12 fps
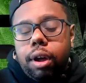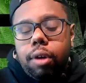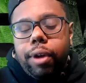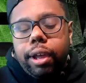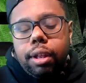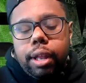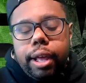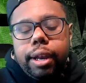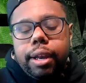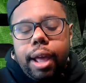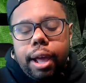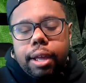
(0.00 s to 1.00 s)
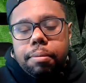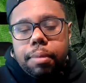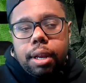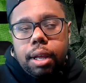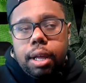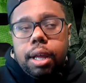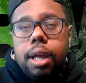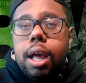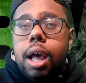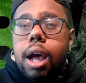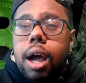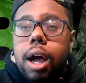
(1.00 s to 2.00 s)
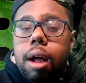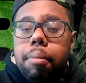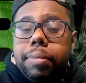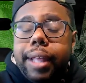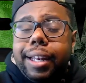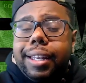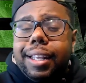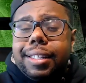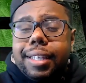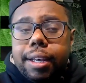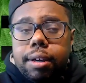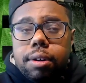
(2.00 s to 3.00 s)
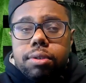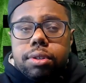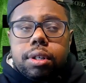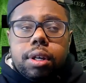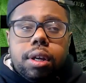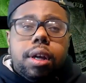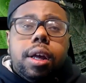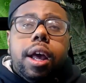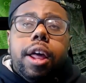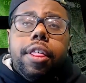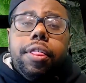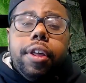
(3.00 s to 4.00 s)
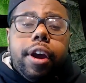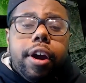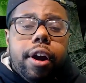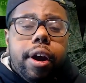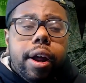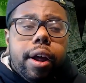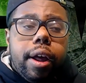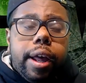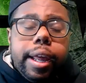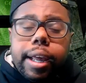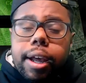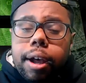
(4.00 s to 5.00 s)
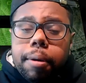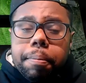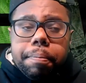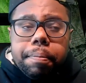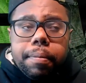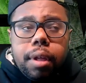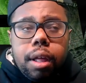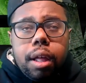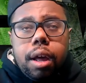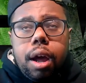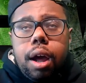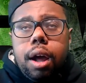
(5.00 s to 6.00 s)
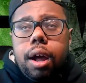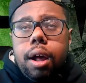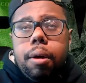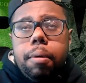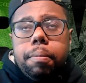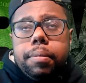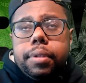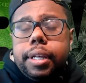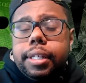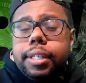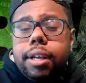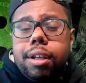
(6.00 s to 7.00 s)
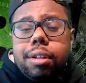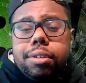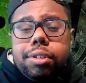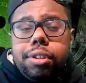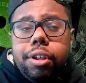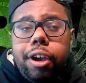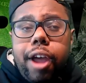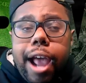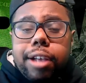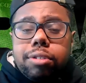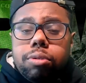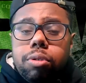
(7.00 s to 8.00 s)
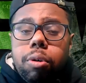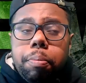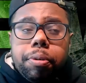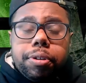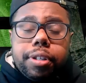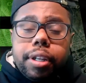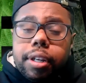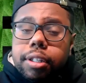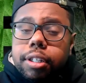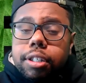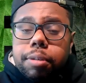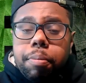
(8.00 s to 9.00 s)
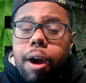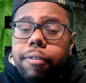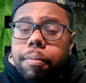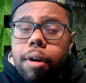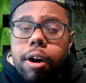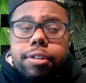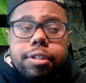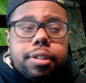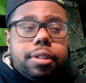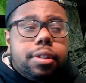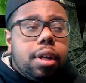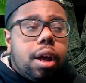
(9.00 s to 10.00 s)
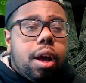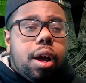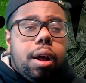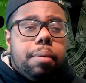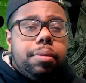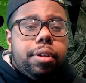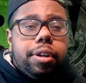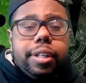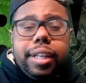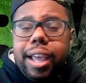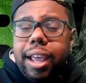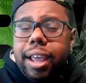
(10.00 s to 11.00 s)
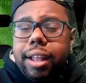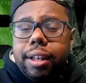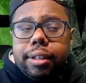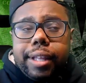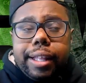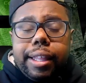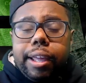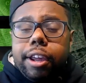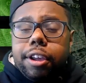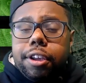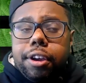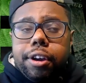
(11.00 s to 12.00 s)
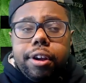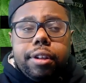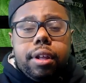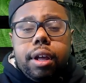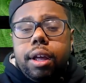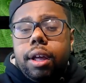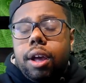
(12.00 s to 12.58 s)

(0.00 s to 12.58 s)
regulated document that details their income, details their actual percentages, the profit margins, the debt that they accrued, the